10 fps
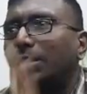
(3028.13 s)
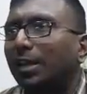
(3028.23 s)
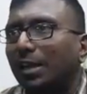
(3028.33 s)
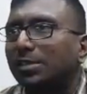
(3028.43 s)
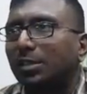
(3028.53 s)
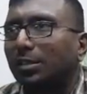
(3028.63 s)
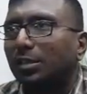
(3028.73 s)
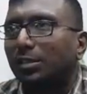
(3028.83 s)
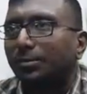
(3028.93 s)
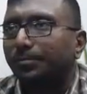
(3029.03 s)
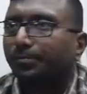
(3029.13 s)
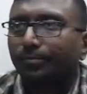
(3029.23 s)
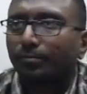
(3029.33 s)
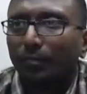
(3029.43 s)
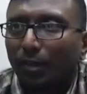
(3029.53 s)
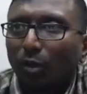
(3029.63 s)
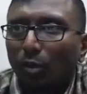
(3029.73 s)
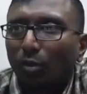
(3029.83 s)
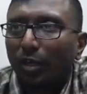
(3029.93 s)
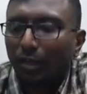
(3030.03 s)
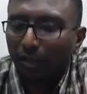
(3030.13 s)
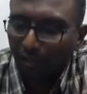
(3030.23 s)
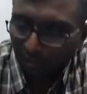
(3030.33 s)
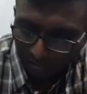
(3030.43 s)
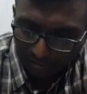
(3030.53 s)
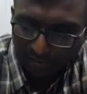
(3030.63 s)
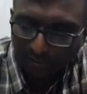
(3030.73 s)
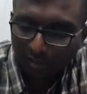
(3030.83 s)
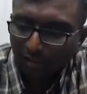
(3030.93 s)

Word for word: be cash settled okay right